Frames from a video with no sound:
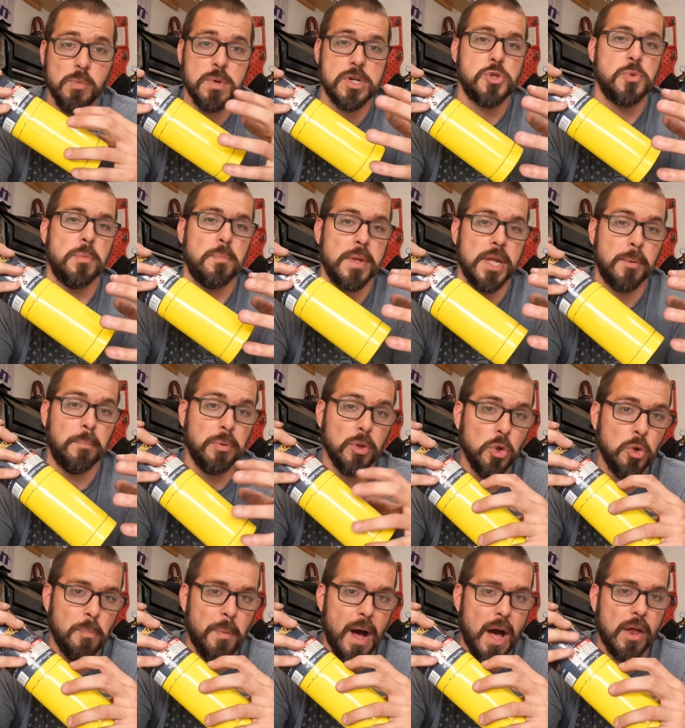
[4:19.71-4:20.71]
which would be a
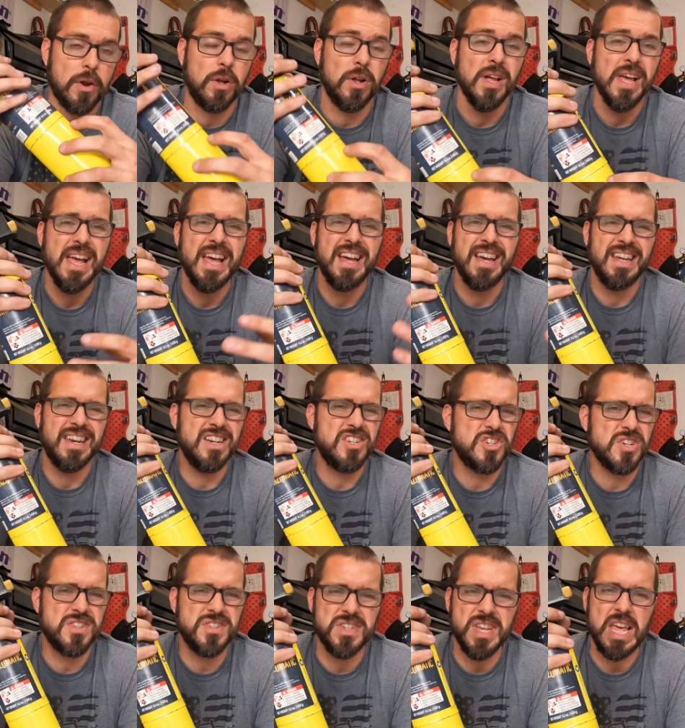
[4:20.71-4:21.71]
blue bottle, and it
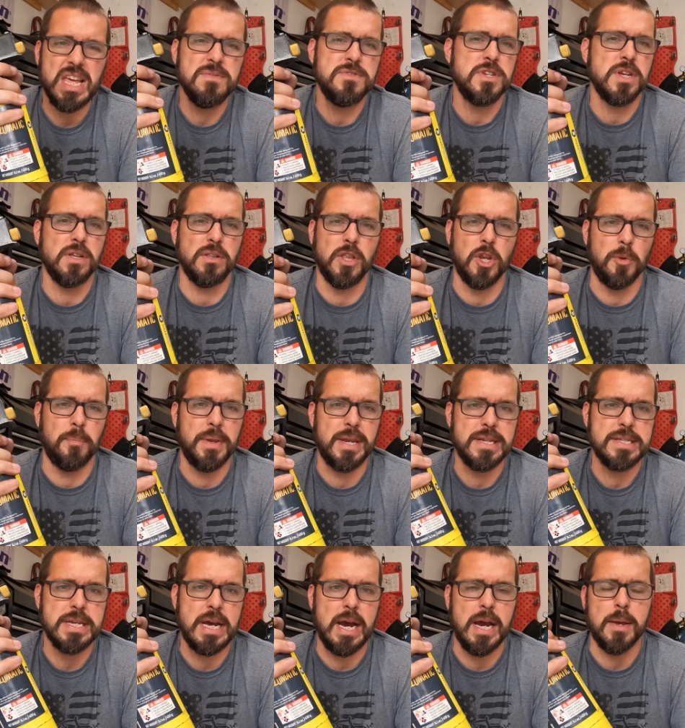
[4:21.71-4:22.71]
just saves you a little bit
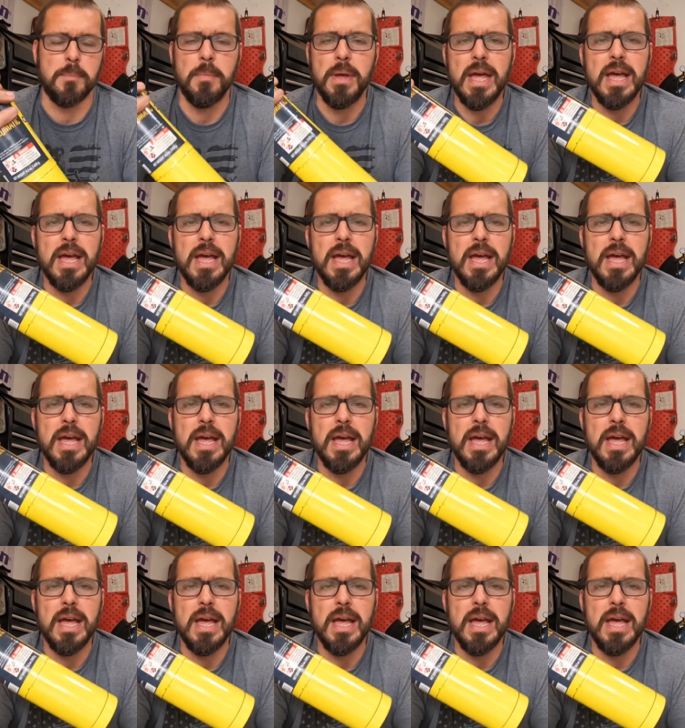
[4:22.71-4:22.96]
of time.